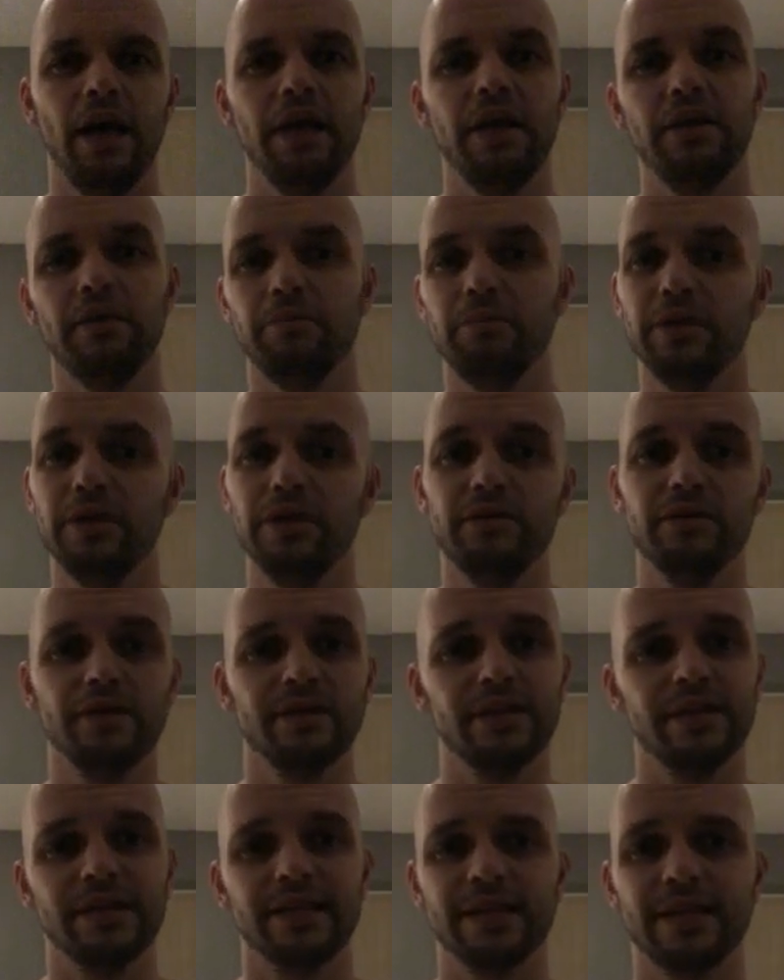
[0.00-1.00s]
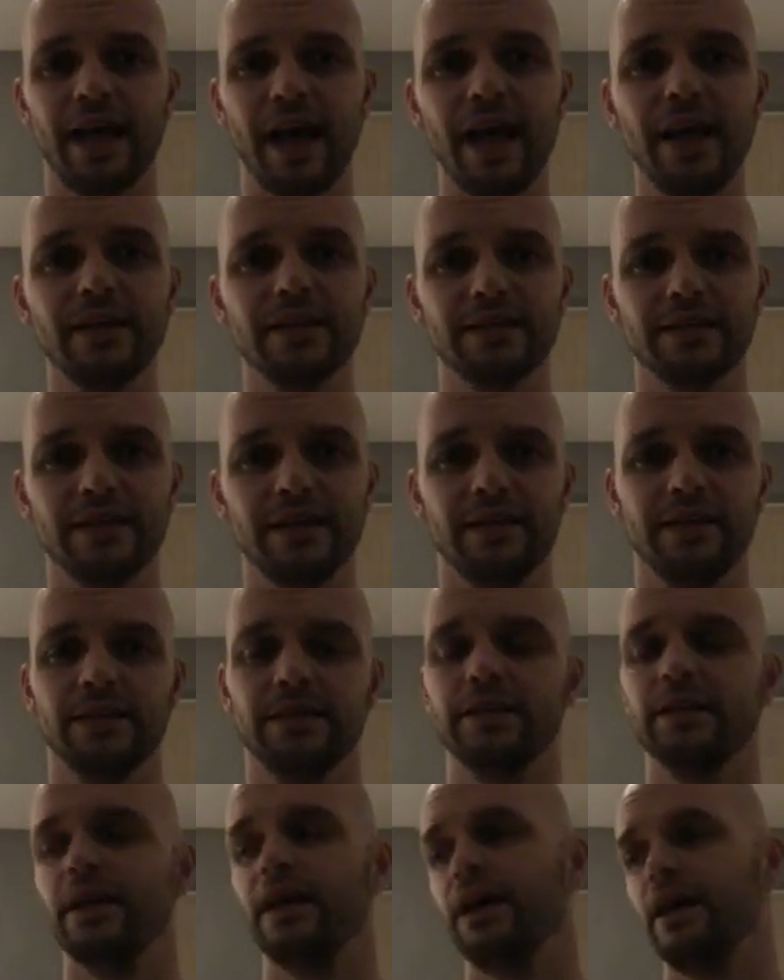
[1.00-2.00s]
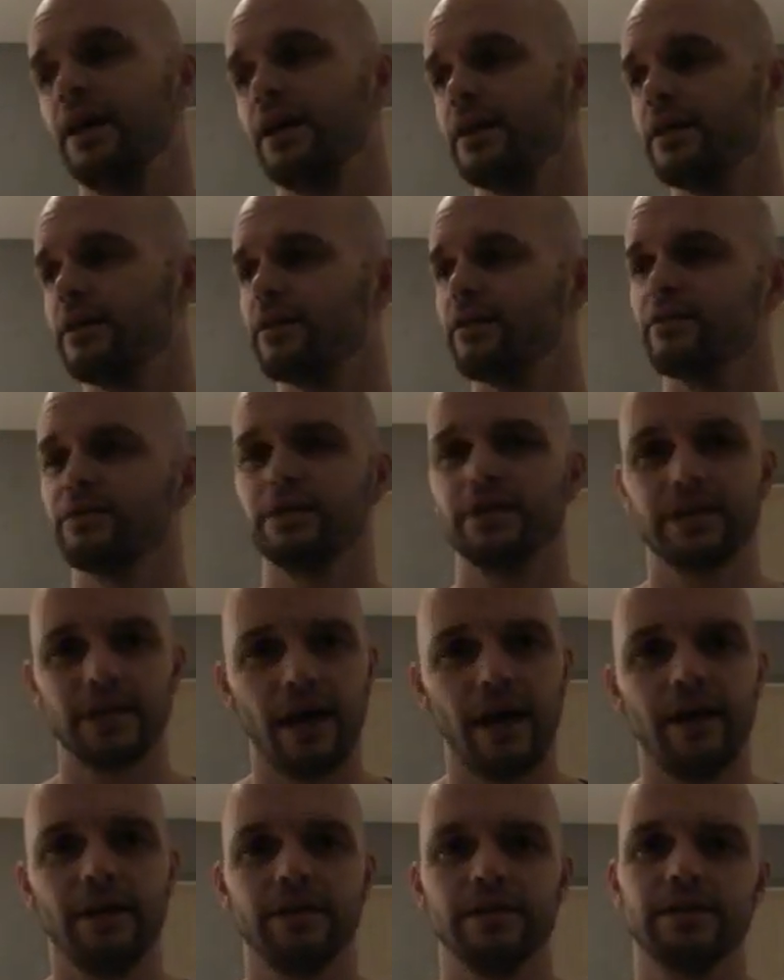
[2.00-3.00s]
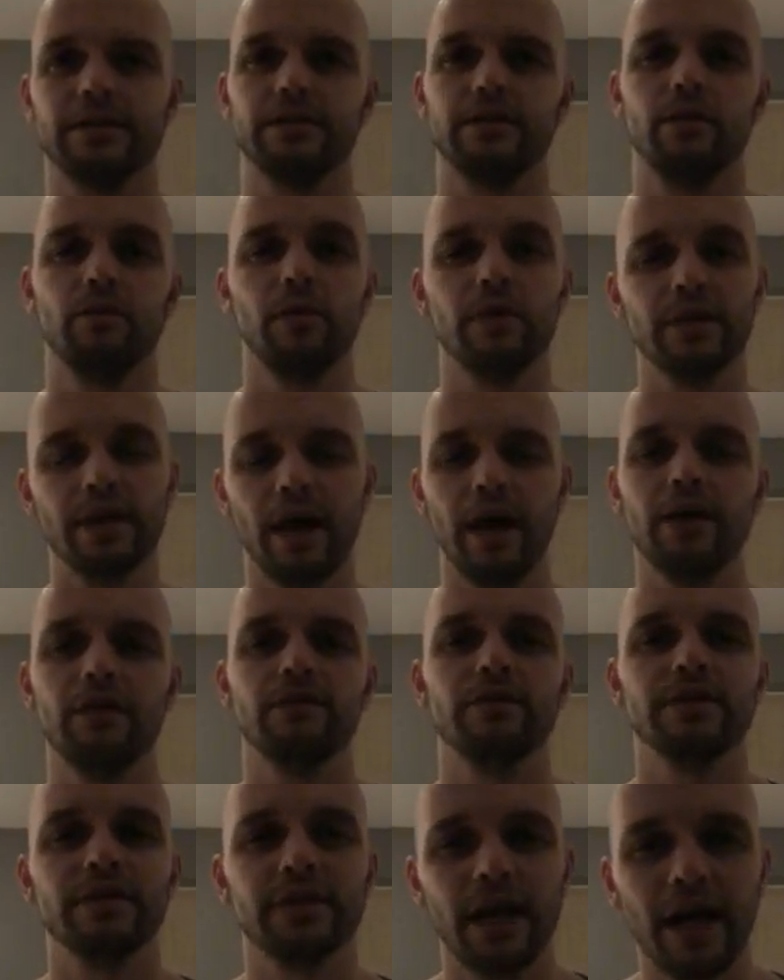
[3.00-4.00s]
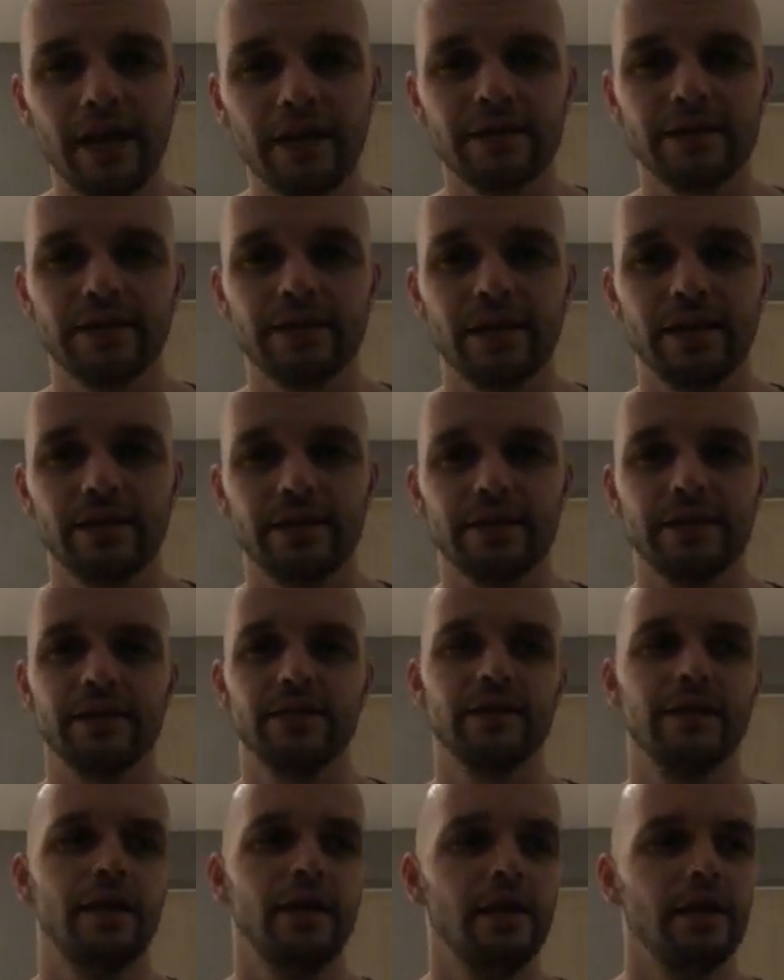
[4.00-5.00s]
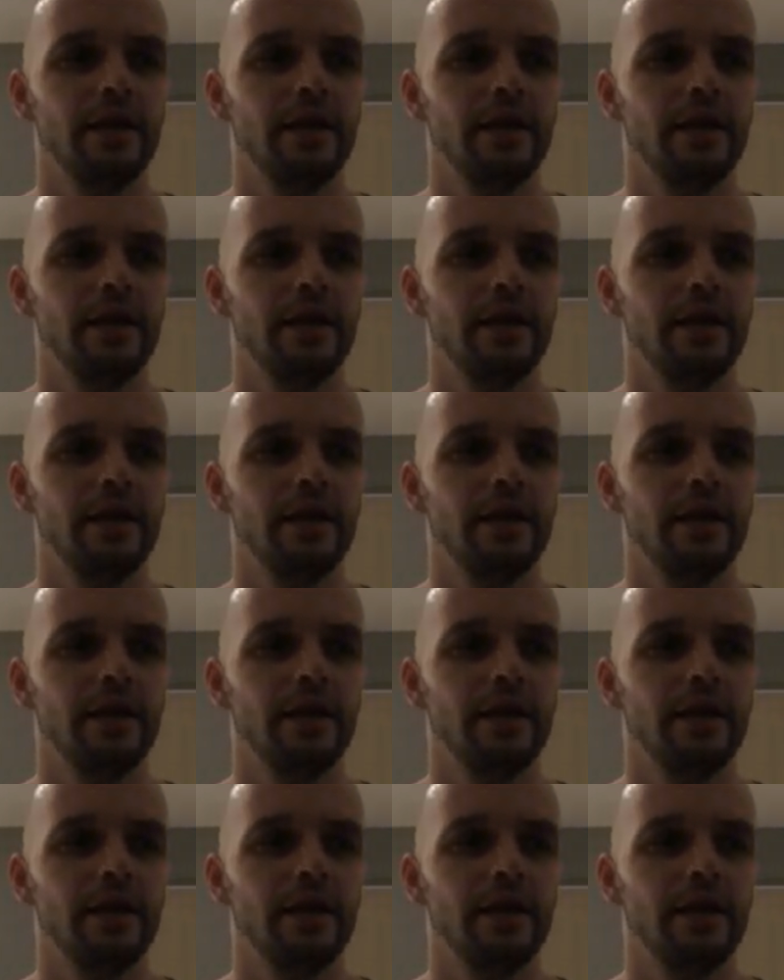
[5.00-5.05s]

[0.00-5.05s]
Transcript: You know, because the science say this, you know, science, you know, what kind of science says this?